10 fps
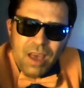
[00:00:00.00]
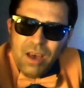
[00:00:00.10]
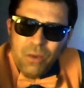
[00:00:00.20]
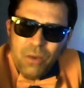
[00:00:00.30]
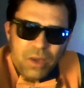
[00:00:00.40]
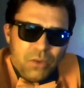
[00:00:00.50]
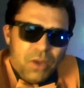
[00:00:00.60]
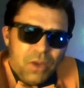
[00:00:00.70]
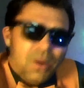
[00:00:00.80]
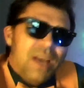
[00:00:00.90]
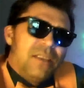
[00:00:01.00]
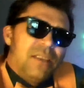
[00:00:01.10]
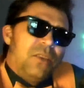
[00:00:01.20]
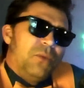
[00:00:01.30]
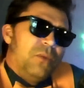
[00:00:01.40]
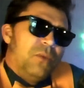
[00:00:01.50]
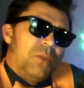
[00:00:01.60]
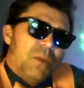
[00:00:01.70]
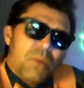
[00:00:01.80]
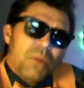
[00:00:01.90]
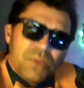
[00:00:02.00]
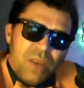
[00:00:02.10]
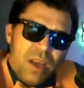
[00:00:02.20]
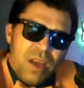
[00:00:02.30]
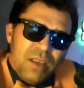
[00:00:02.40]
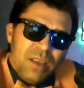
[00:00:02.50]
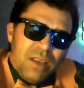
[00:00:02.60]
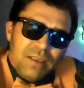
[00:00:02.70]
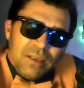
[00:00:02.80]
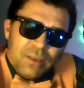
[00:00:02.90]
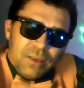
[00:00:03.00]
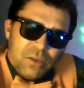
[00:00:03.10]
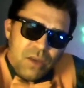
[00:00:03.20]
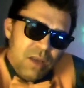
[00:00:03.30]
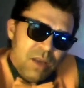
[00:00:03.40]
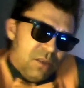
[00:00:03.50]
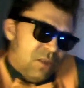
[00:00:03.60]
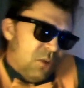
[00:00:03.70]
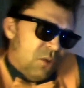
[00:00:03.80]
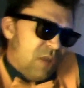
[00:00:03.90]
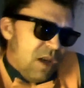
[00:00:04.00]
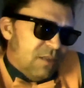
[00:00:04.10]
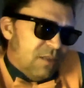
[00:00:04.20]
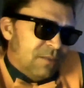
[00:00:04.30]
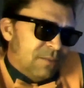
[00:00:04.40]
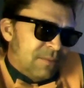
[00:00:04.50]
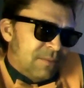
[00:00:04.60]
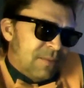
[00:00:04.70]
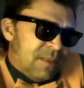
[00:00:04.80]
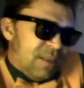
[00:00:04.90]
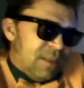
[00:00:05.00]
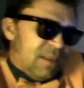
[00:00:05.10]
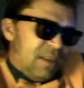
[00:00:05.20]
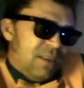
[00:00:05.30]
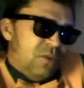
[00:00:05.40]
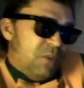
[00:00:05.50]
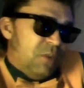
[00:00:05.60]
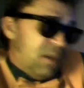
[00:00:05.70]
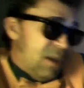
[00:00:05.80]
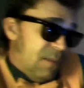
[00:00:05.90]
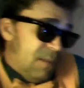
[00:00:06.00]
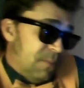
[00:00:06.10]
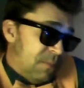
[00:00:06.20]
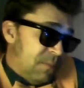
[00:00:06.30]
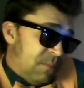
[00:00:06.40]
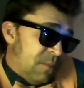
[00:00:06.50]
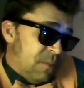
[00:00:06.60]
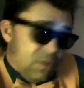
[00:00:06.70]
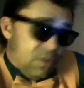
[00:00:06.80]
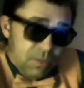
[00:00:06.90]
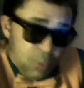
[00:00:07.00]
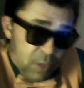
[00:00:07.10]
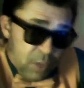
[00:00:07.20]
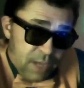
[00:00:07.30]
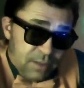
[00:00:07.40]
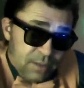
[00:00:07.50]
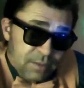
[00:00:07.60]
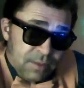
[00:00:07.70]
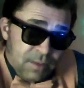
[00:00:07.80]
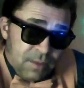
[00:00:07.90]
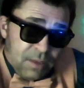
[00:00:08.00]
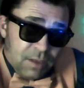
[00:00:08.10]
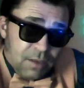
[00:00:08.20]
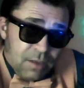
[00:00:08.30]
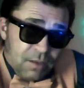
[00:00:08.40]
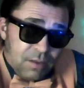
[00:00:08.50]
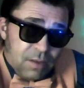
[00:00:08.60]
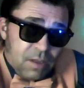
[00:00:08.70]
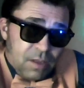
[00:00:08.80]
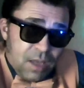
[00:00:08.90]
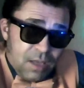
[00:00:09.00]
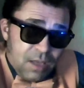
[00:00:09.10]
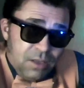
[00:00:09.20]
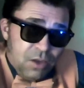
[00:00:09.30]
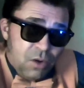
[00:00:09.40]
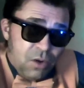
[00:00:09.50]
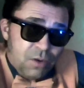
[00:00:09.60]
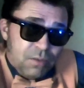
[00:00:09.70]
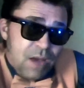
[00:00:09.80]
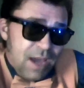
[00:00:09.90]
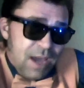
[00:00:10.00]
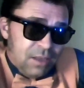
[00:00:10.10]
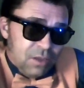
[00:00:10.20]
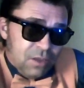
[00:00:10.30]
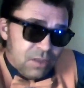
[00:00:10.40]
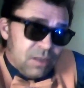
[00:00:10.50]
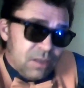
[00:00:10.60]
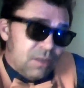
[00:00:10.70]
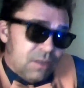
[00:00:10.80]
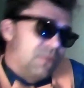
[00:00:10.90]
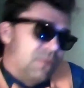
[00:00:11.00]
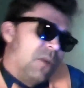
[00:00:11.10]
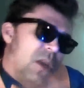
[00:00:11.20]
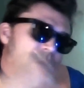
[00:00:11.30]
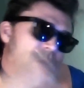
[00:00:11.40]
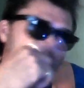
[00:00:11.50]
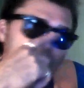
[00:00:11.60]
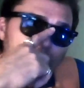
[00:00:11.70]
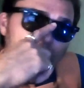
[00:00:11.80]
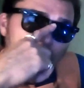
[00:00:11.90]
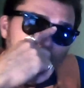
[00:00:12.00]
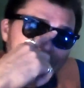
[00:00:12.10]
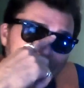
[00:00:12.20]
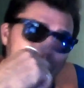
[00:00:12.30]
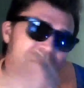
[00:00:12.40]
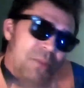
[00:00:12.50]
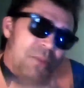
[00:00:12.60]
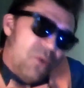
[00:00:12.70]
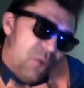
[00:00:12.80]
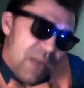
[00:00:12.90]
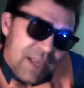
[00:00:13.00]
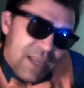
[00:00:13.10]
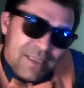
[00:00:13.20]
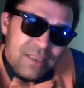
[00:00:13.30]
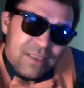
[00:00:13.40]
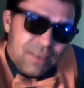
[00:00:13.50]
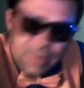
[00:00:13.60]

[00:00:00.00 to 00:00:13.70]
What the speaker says: when you realize that you want to be a pop star, you start to slow down and you become Johnny Moonlight. And your idols gonna be more laid back, more relaxed,